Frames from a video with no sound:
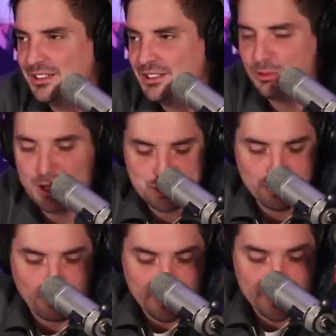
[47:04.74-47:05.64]
To watch you
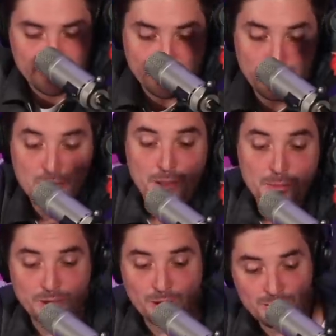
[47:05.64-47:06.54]
all win
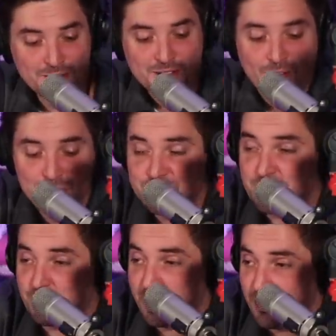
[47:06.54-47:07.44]
also to
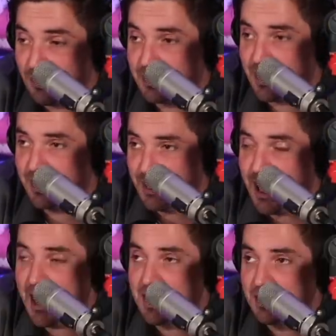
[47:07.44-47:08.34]
create art mm-hmm. that
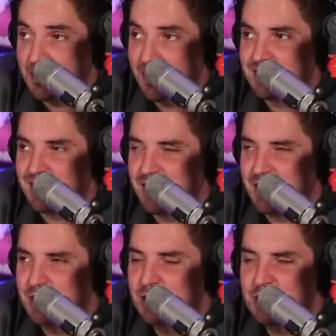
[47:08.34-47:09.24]
again is like
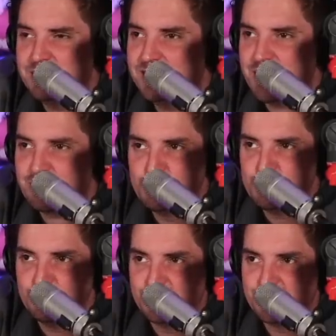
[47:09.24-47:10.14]
you don't set
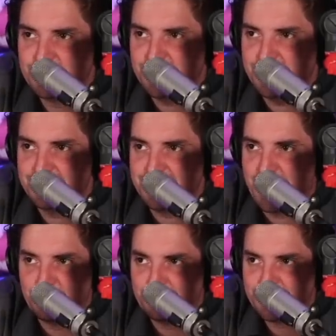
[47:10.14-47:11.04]
rules to these
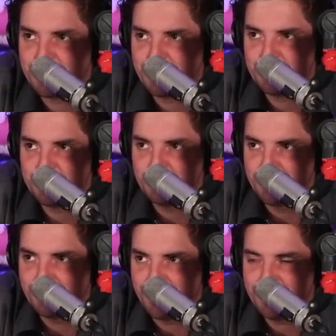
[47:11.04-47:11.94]
albums. I'm
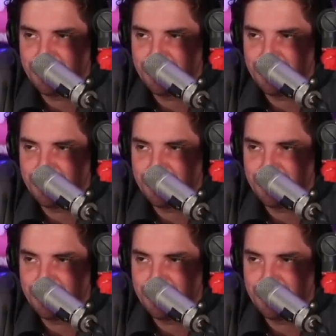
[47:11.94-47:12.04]
assuming, right?